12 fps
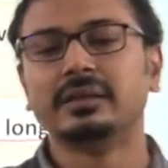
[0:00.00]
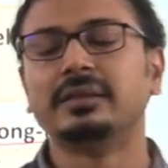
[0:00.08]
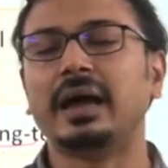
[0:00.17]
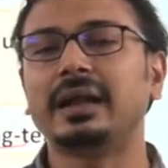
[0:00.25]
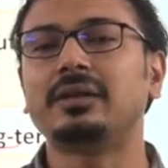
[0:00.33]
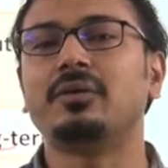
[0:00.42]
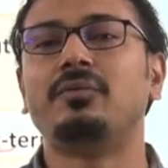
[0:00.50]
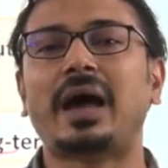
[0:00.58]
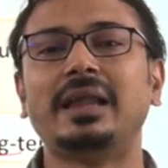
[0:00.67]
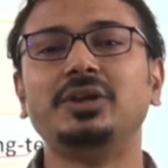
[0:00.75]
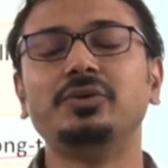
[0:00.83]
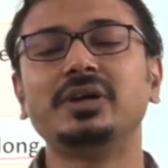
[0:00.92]
That
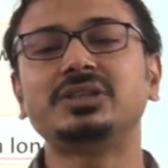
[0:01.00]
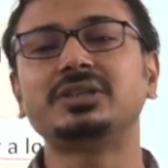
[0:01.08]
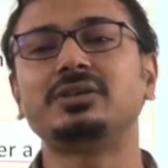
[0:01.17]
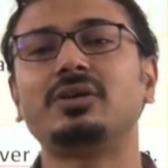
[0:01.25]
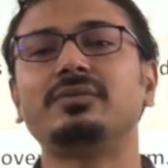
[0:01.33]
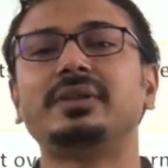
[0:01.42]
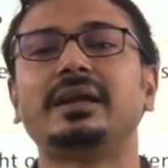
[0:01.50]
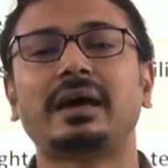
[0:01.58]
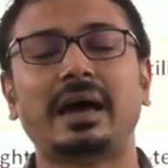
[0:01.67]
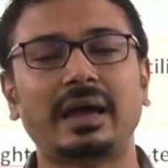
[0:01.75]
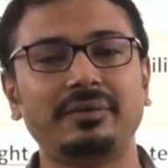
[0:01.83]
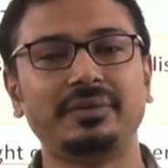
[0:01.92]
valuation of that
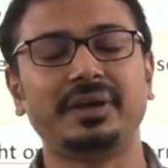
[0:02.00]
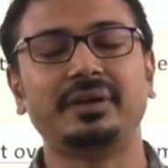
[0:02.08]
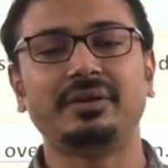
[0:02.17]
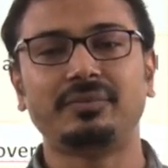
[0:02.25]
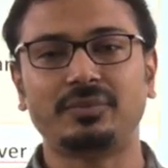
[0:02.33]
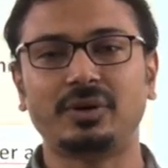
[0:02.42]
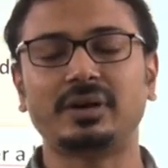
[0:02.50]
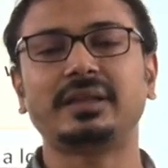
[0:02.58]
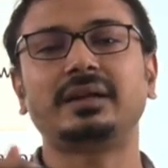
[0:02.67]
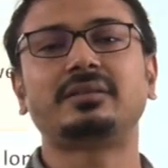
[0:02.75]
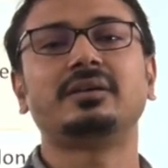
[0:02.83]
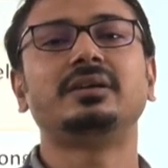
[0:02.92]
highway for
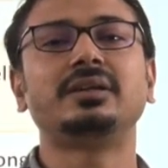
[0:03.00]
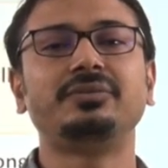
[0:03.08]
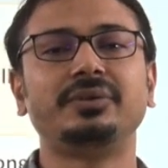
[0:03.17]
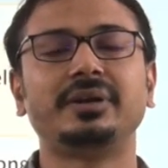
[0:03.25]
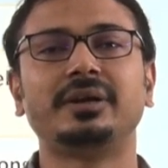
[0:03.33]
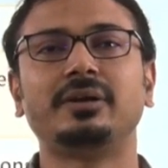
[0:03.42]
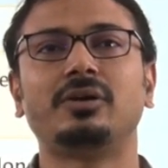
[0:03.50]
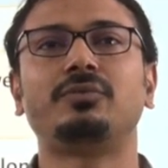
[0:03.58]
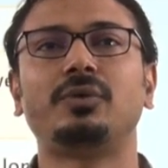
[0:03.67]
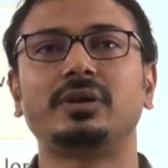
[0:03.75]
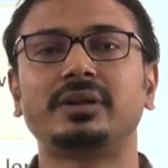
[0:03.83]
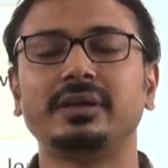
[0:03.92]
that thirty period or
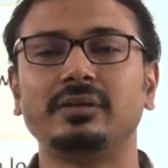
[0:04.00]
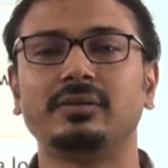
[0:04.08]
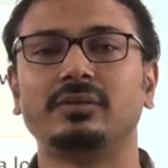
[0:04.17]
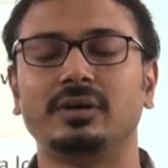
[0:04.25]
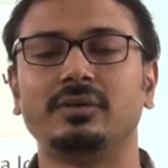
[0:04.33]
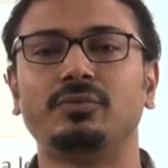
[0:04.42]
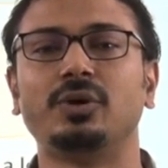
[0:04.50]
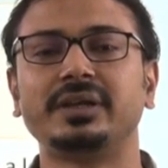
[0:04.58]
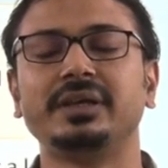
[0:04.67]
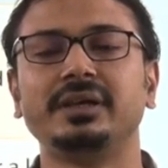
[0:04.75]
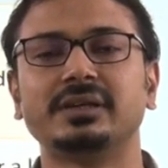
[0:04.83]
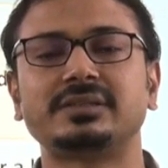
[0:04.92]
forty, uh,
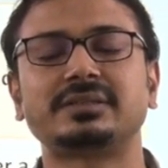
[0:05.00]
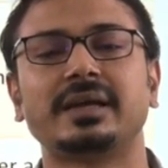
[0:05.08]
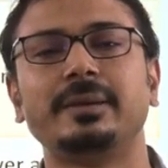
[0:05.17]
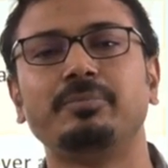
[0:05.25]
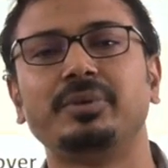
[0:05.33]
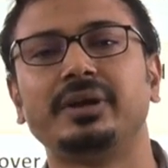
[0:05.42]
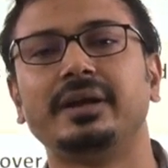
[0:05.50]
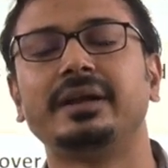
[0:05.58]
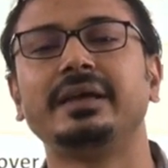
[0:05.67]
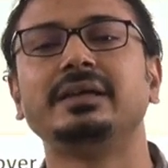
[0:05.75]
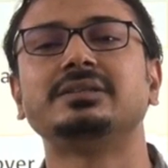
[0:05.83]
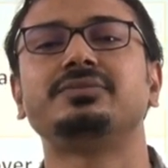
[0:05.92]
forty years time
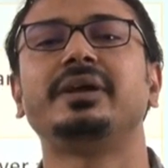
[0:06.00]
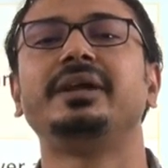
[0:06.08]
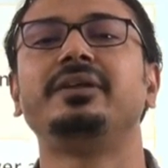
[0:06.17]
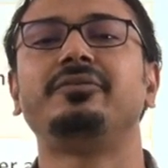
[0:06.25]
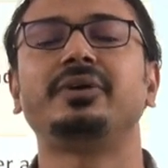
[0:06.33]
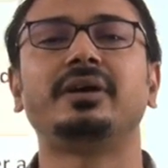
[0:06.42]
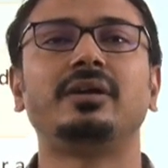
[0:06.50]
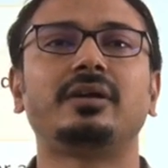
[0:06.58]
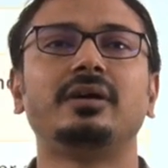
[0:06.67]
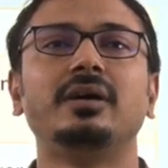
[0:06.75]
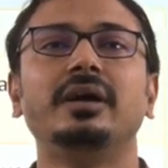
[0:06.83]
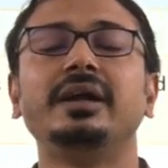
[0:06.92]
period is very difficult.
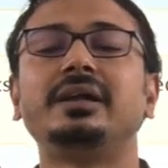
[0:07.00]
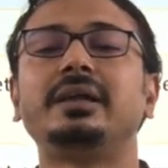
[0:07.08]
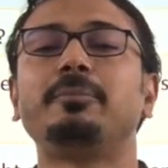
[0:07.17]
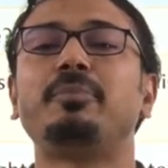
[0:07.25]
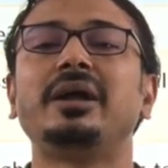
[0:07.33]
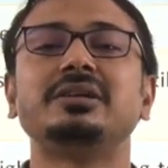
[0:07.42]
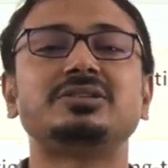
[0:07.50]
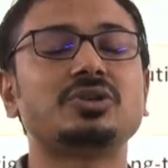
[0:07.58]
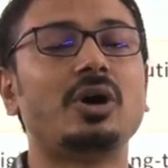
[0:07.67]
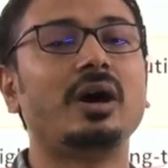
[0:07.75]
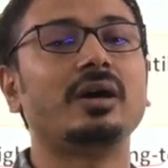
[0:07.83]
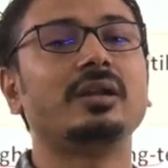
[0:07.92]
It depends
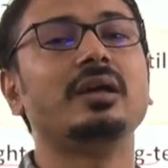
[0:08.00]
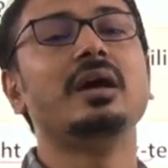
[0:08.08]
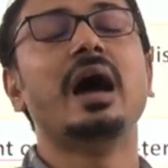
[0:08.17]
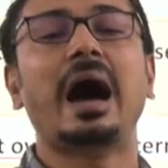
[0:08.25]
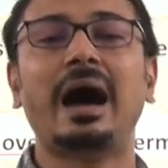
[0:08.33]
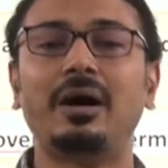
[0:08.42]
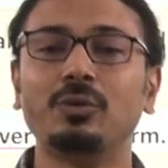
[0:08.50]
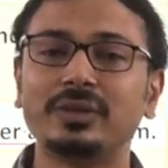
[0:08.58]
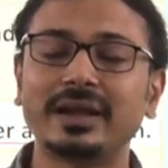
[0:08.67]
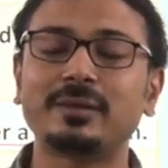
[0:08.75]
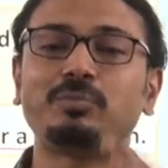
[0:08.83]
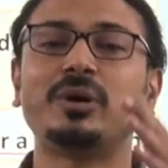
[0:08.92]
on how
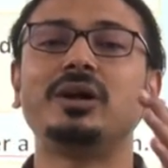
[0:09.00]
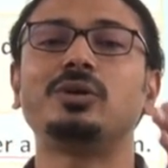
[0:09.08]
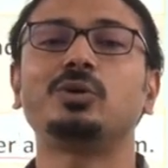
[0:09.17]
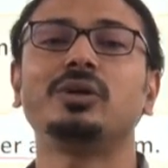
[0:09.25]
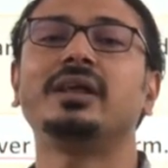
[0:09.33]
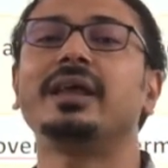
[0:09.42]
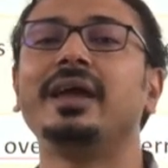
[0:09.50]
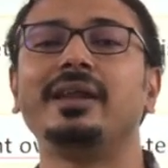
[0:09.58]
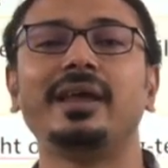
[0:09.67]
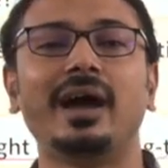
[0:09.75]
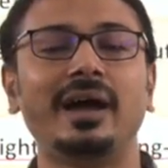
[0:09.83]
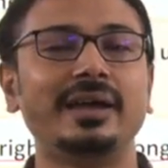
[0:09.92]
that particular
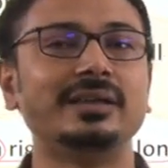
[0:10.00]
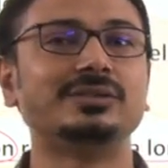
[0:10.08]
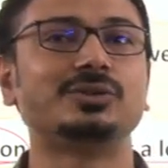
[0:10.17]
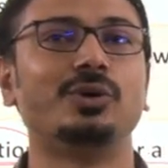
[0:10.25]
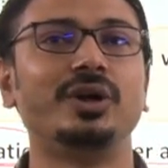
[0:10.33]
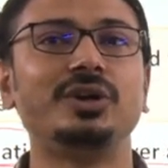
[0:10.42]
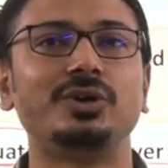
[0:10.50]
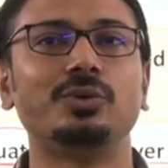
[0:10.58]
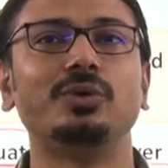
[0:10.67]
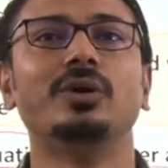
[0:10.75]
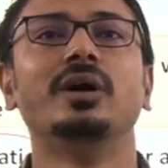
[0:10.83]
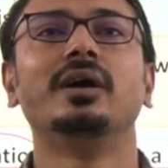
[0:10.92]
area is going
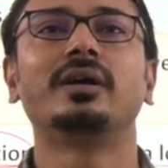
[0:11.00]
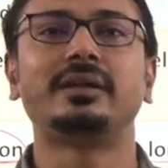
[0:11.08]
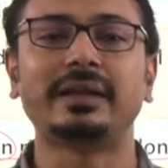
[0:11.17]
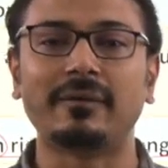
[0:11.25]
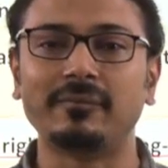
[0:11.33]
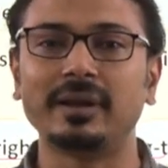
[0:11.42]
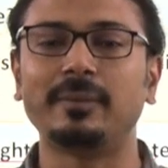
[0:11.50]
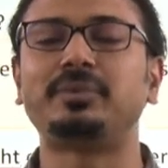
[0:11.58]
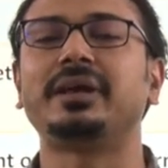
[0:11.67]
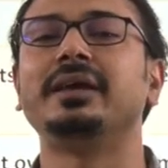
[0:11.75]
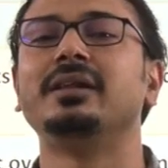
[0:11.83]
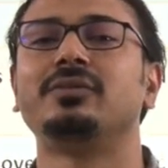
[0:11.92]
to
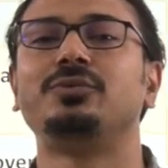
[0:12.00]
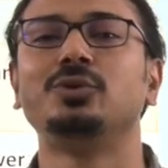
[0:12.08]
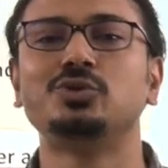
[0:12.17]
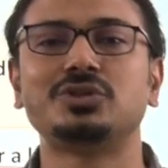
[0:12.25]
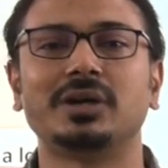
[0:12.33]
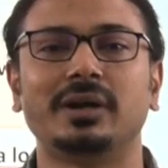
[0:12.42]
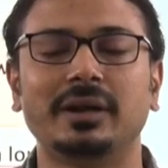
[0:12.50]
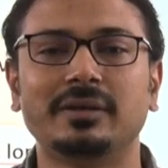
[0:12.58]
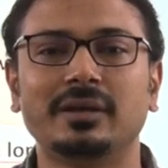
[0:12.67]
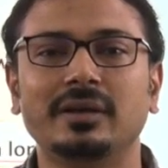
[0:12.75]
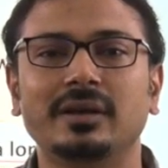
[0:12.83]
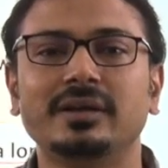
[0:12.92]
develop in future.
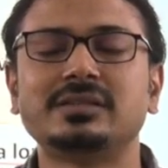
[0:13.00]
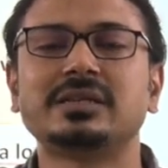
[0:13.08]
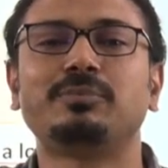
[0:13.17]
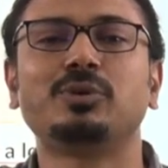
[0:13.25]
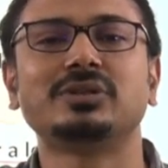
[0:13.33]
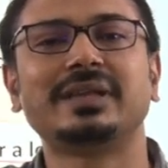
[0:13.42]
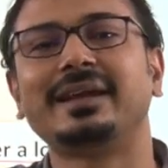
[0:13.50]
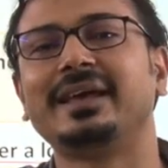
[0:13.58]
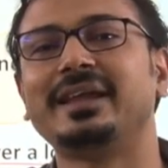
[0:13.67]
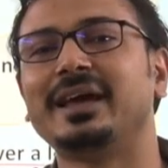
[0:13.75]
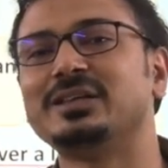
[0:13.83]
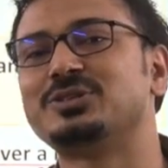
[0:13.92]
If suppose that
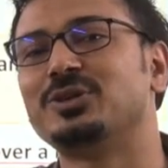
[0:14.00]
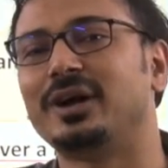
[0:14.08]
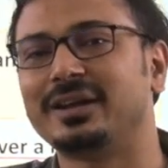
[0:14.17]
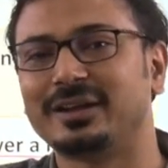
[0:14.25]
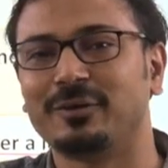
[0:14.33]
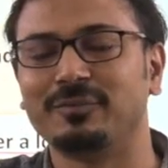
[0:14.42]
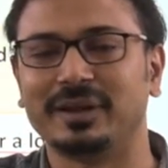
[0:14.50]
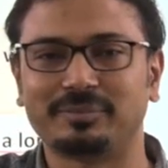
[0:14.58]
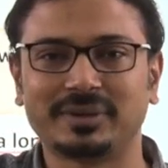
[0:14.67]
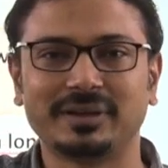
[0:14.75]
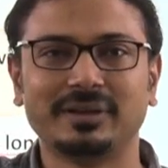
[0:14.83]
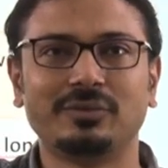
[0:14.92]
area is not
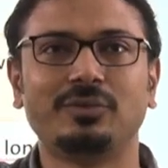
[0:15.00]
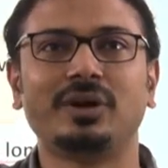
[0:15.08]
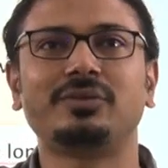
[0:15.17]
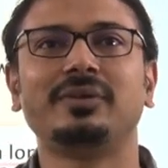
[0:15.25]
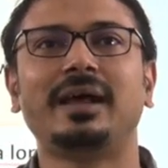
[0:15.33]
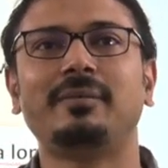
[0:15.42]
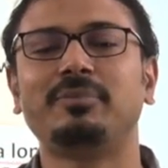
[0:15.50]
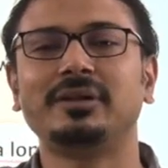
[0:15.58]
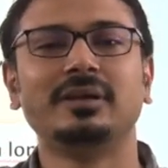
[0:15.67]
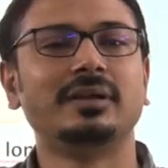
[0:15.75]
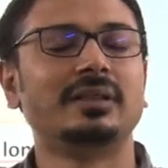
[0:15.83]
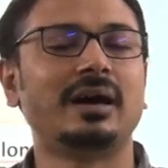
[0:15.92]
developed, what will
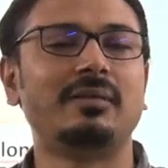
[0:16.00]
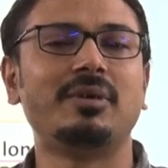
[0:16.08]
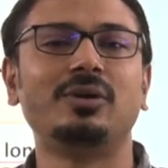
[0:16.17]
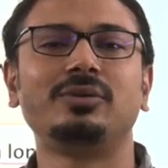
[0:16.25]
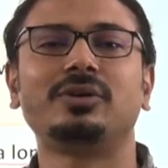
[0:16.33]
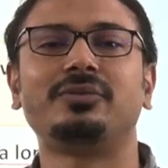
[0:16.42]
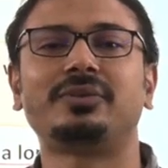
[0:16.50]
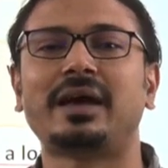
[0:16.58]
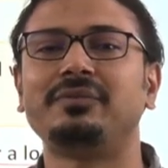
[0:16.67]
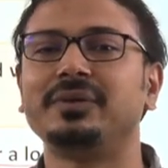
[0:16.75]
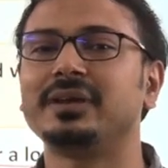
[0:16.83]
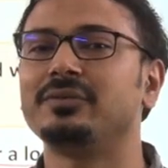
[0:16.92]
happen? The amount of
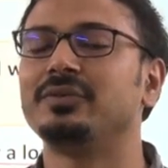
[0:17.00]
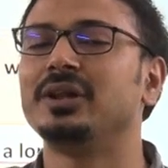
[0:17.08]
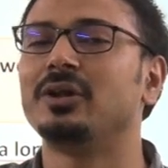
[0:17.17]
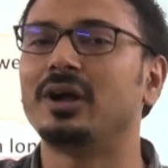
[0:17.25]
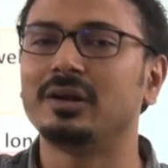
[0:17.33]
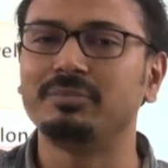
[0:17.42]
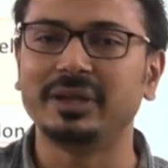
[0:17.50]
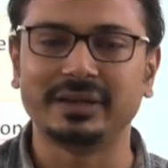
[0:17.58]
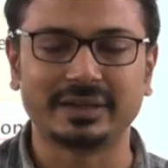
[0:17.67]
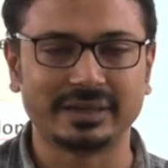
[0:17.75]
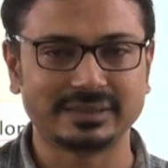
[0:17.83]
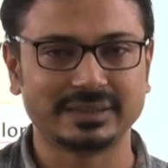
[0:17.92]
traffic will not be
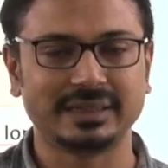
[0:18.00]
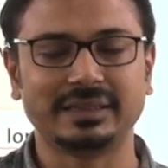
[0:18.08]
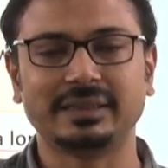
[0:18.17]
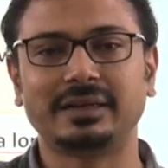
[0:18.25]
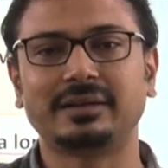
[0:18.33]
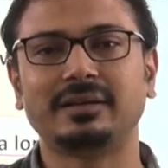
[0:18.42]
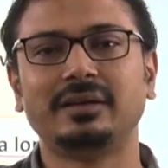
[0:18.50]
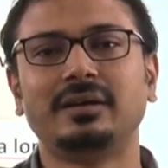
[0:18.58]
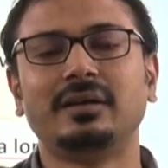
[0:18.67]
increasing in that.